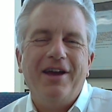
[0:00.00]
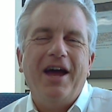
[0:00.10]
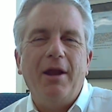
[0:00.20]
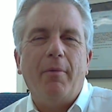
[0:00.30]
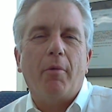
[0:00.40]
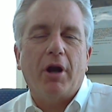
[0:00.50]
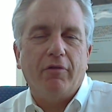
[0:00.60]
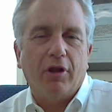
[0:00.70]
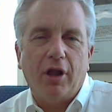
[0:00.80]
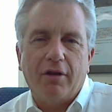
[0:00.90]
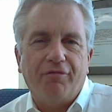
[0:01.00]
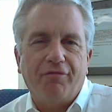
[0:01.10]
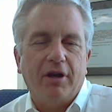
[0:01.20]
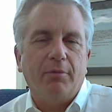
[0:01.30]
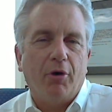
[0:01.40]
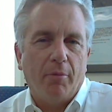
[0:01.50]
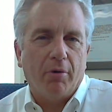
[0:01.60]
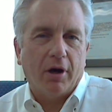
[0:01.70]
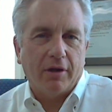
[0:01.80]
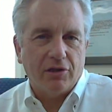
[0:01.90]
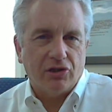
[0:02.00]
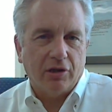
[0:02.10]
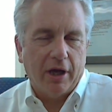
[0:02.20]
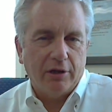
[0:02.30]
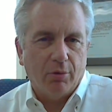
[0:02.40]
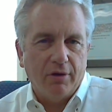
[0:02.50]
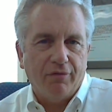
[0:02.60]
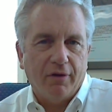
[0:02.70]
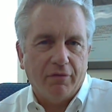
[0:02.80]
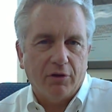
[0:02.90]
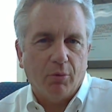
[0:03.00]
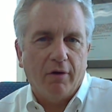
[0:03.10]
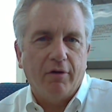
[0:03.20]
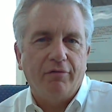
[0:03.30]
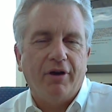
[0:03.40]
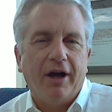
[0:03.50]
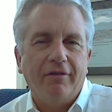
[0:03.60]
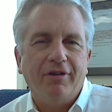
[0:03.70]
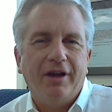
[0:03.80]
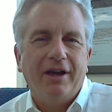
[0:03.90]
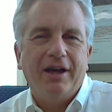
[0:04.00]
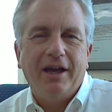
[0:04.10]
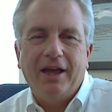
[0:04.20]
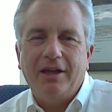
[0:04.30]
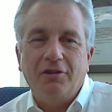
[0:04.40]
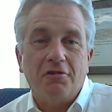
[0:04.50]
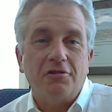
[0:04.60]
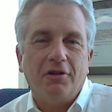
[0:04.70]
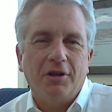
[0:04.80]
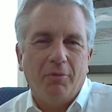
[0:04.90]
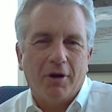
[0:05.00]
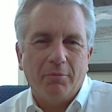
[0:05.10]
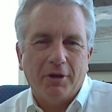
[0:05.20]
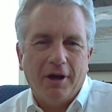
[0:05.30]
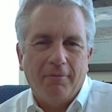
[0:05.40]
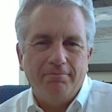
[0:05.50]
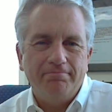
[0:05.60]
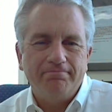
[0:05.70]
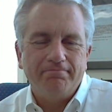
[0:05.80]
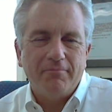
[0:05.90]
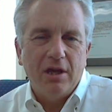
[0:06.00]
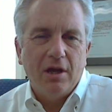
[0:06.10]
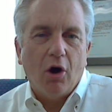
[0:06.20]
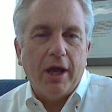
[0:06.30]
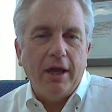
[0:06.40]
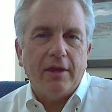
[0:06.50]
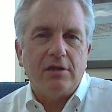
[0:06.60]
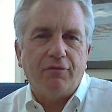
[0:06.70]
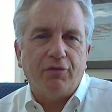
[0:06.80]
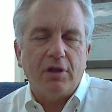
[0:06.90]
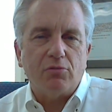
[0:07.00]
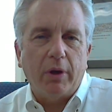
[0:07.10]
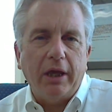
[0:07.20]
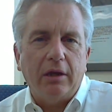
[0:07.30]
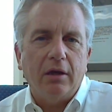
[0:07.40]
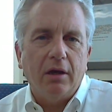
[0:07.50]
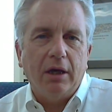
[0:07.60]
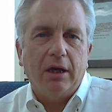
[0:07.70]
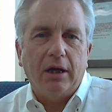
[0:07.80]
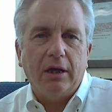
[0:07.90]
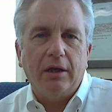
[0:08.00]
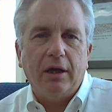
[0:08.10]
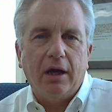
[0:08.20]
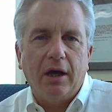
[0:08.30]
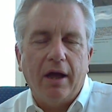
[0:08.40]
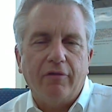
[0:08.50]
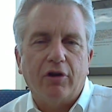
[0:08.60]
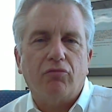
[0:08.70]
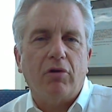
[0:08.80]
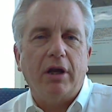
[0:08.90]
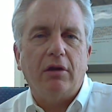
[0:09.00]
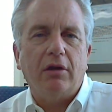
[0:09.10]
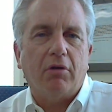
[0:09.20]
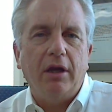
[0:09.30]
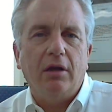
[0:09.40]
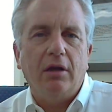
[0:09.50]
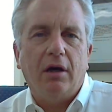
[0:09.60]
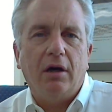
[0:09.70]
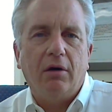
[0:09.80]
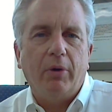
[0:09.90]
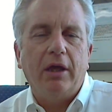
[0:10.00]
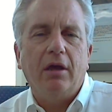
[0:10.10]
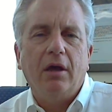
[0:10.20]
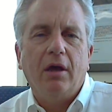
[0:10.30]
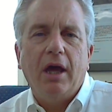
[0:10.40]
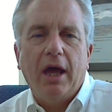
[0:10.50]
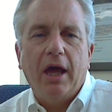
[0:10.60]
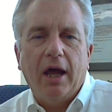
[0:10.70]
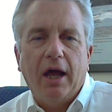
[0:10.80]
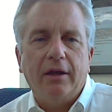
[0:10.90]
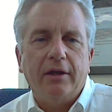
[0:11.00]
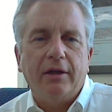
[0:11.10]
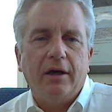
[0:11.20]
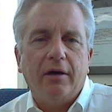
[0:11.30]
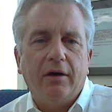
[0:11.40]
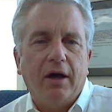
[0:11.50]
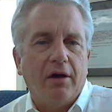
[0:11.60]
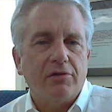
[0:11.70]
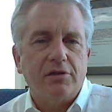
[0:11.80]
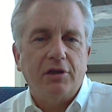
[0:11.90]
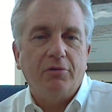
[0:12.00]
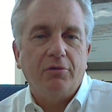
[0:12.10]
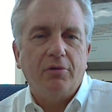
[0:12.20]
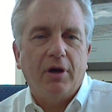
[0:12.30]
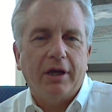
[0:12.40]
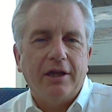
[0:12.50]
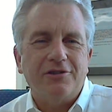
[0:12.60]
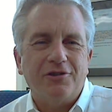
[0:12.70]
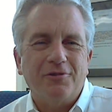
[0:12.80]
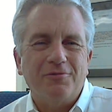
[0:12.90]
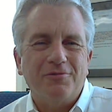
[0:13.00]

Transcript: anyway, we're going to have a lot of fun at the ballpark. It's July 25th at 12:05, and you're certainly welcome to come. Okay, that's it for this week, and have a great, great week, and I'll see you again soon